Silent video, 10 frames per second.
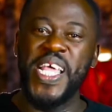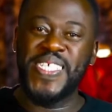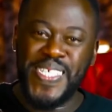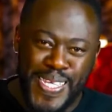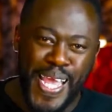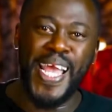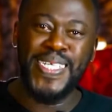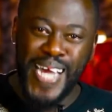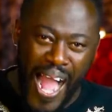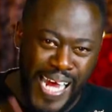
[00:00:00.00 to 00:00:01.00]
the
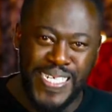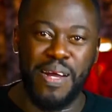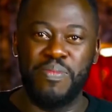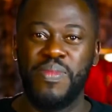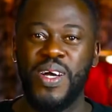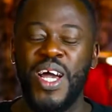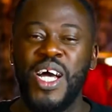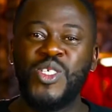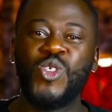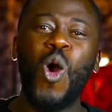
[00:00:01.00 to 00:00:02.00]
second Adam,
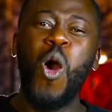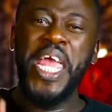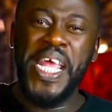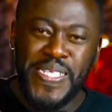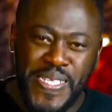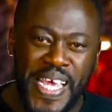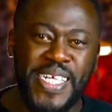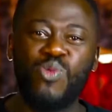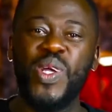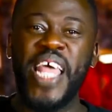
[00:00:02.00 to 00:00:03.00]
so is
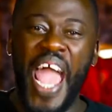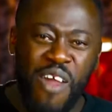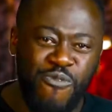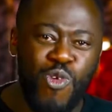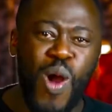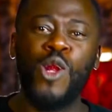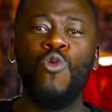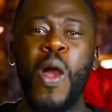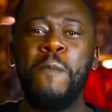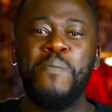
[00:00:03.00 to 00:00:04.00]
it with everyone
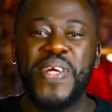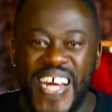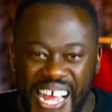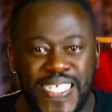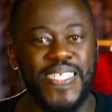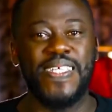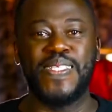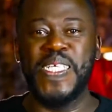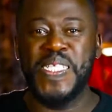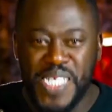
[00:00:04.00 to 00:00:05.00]
who
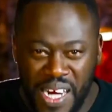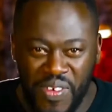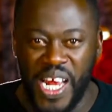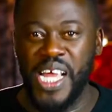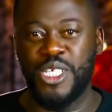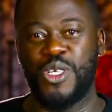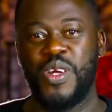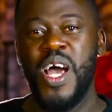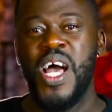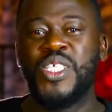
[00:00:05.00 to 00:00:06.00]
embraces this
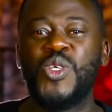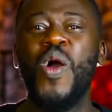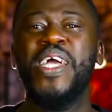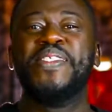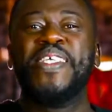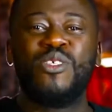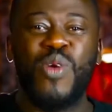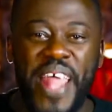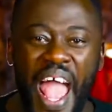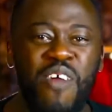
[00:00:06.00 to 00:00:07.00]
revelation. So is it
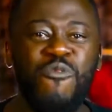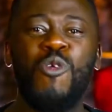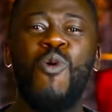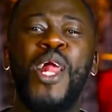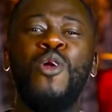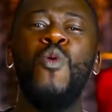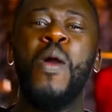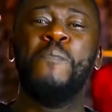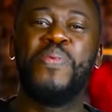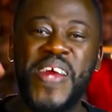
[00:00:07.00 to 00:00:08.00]
with everyone who
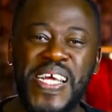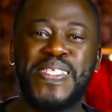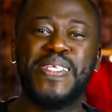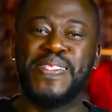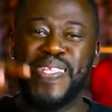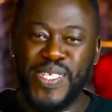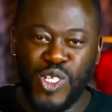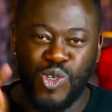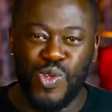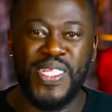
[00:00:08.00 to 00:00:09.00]
embraces
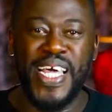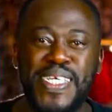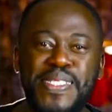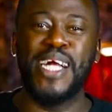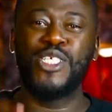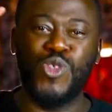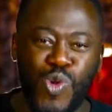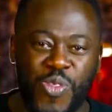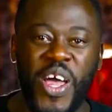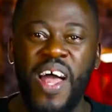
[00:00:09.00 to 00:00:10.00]
this truth. There is a truth